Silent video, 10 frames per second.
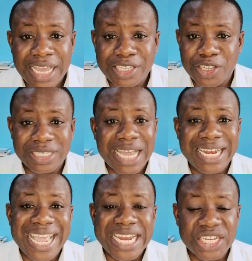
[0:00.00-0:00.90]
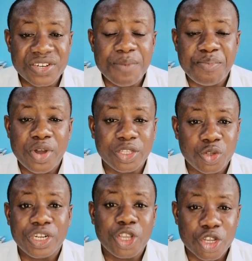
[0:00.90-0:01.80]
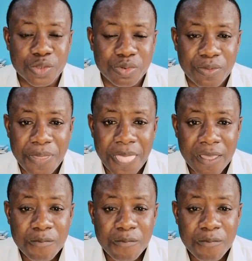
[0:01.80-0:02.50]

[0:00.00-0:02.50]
That's just an entry point to the gospel.